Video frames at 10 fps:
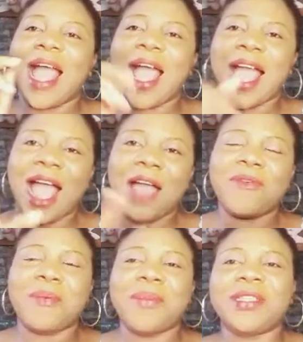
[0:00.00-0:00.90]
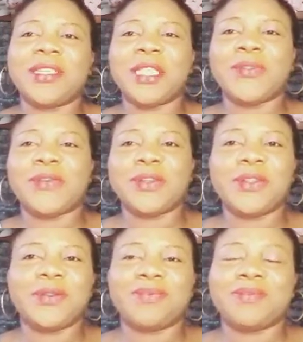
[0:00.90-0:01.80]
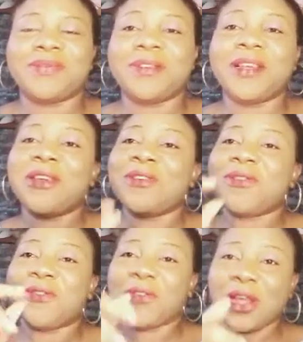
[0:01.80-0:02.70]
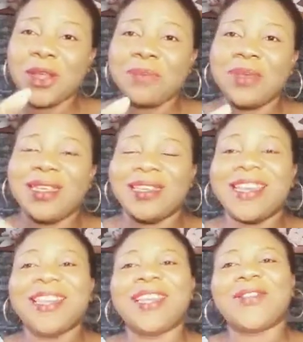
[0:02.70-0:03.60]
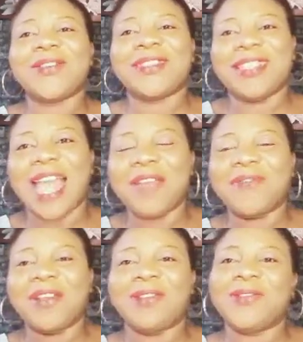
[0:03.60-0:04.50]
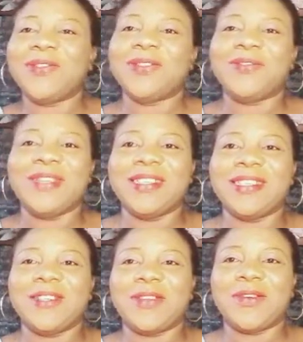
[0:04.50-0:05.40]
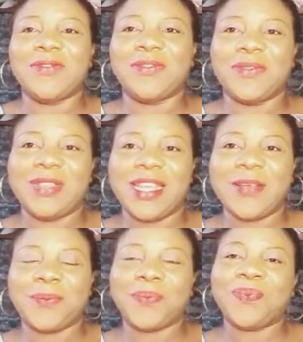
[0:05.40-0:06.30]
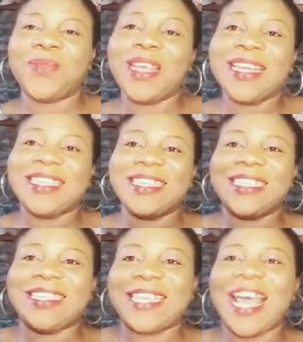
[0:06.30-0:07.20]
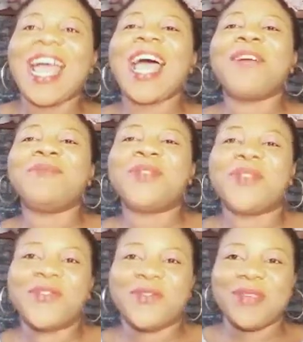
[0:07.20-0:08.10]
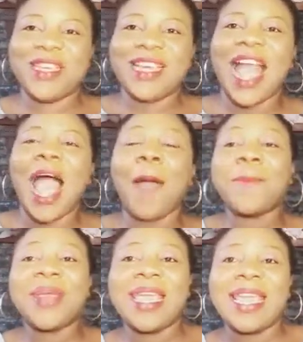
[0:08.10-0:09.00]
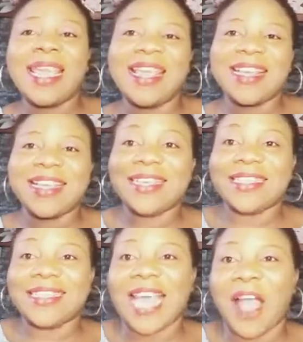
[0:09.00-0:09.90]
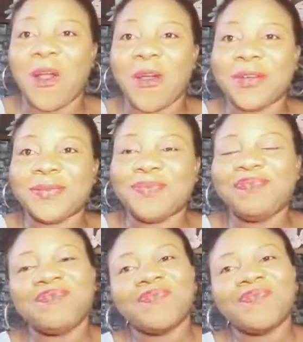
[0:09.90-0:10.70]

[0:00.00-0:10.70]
I have a message for you. Follow me and let us dive into the reason of today. The time to be happy is now.